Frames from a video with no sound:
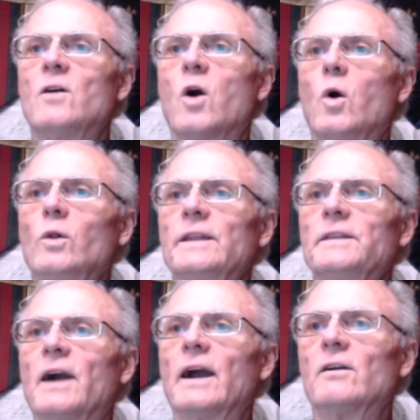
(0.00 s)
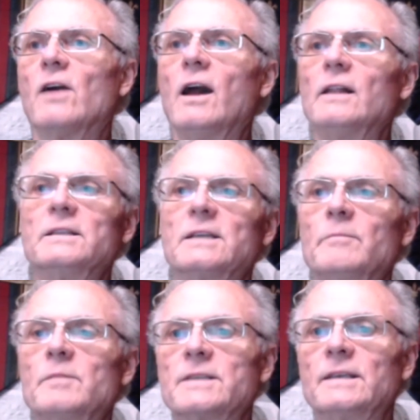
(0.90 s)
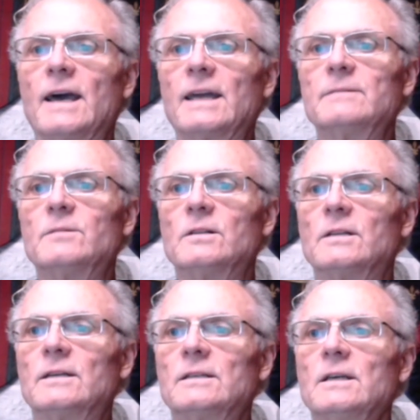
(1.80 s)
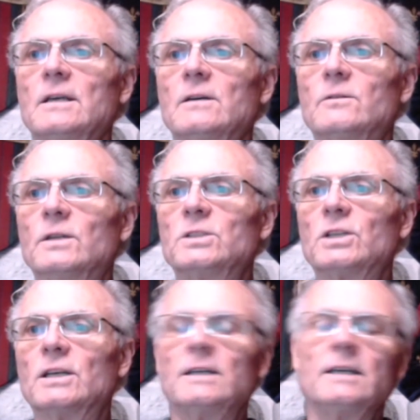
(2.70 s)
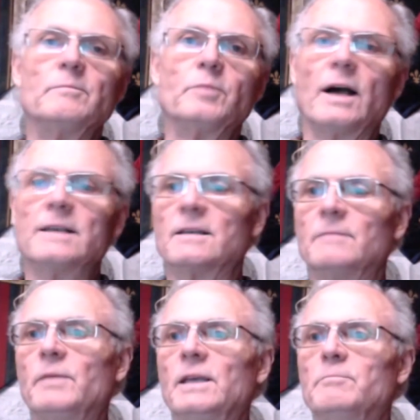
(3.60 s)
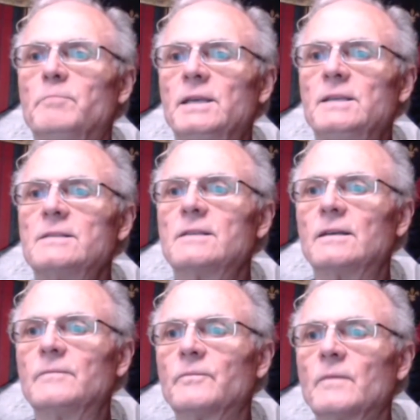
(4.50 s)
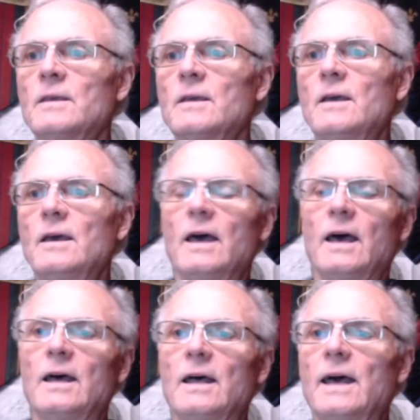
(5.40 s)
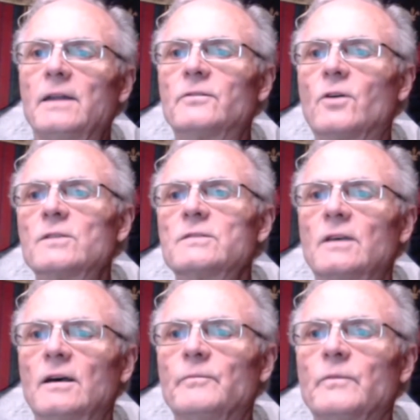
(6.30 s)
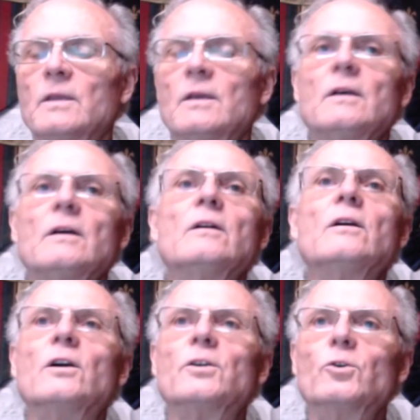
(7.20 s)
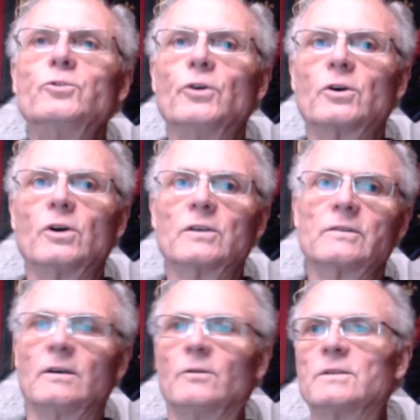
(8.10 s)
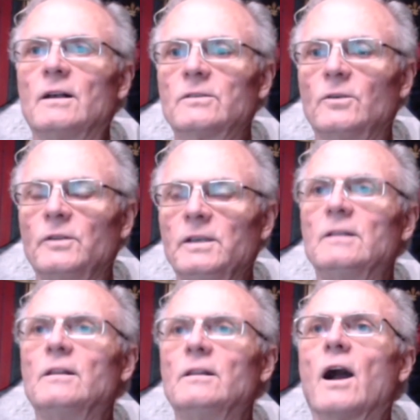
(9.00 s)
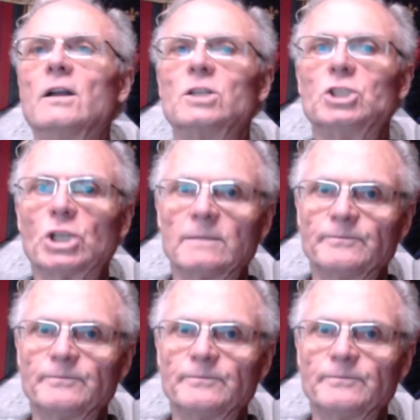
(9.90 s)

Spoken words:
whole, entire, all-encompassing animal, which implies a big beast. And of course, Roturkos was also the large